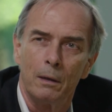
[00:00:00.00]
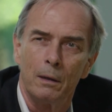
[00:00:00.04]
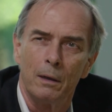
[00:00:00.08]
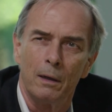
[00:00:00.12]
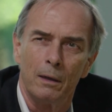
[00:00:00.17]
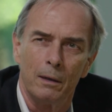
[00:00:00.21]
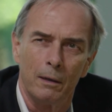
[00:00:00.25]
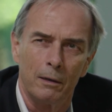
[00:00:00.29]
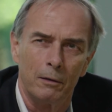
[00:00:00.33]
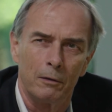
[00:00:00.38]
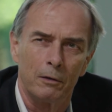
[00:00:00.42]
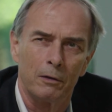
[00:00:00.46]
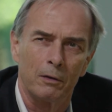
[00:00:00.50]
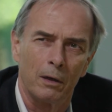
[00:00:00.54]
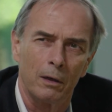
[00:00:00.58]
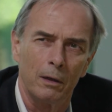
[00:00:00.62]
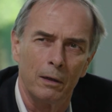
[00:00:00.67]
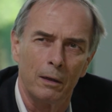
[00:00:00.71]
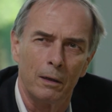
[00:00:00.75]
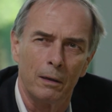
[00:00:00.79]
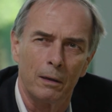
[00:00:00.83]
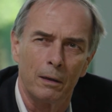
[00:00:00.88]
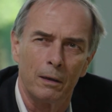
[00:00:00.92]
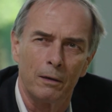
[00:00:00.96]
and it's
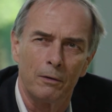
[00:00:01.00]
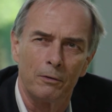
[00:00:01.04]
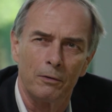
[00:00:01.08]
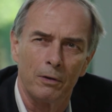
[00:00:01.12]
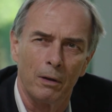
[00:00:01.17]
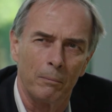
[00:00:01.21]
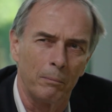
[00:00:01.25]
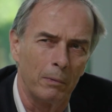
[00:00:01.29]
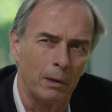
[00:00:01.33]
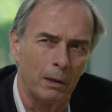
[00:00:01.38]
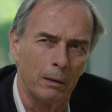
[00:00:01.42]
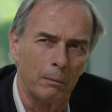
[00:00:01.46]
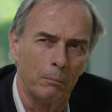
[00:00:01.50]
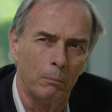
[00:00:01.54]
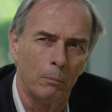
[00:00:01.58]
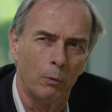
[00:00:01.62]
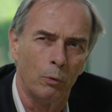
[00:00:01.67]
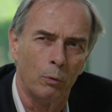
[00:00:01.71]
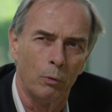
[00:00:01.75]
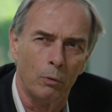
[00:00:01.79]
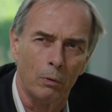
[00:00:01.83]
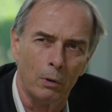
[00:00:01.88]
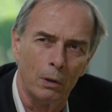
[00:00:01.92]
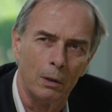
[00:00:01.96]
clear that something
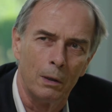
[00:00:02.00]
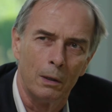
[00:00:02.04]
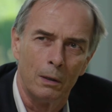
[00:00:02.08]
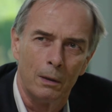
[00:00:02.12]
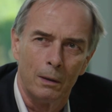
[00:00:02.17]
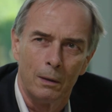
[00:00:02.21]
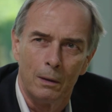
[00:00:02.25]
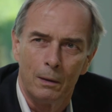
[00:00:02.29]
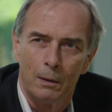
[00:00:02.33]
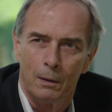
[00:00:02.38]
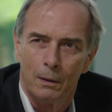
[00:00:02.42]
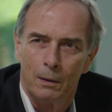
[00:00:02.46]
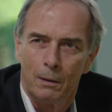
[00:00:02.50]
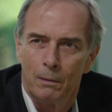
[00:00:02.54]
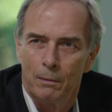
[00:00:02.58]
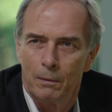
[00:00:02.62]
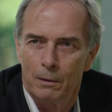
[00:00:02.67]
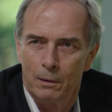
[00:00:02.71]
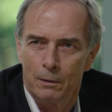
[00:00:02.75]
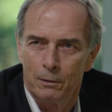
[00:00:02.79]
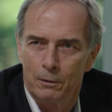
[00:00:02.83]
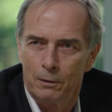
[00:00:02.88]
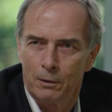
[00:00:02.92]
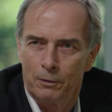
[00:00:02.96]
more
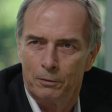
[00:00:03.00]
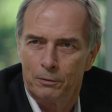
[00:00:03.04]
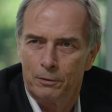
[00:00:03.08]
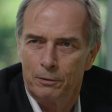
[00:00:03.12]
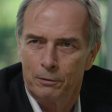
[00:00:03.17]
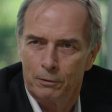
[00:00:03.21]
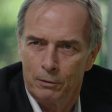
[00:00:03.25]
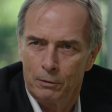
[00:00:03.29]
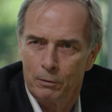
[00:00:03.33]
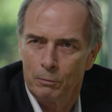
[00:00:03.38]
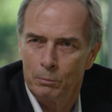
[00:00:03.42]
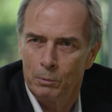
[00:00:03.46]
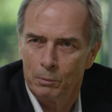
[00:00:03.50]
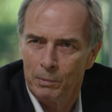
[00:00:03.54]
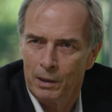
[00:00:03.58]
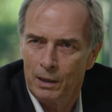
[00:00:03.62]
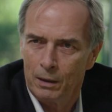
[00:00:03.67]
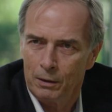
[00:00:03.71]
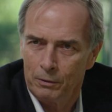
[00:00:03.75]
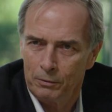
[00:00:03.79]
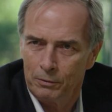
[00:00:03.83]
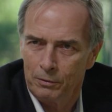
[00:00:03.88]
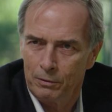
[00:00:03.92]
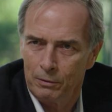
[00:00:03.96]
than just irritable
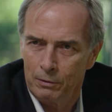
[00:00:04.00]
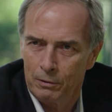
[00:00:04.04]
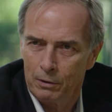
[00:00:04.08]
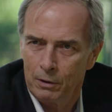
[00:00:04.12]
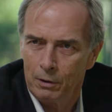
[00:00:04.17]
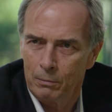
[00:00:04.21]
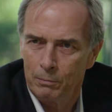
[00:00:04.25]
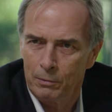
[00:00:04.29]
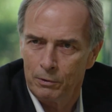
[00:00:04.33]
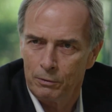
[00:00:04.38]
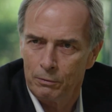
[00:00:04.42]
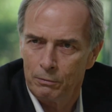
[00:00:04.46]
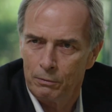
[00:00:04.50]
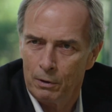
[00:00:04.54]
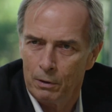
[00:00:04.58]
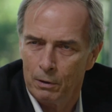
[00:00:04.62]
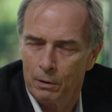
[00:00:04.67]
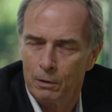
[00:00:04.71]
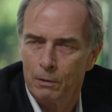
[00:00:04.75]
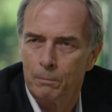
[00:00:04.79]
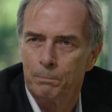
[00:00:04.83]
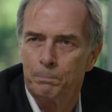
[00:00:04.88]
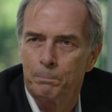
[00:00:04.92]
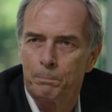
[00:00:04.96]
bowel syndrome is
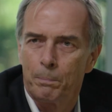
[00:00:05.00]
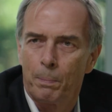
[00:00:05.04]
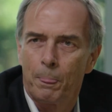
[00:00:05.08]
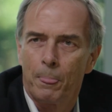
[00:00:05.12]
wrong,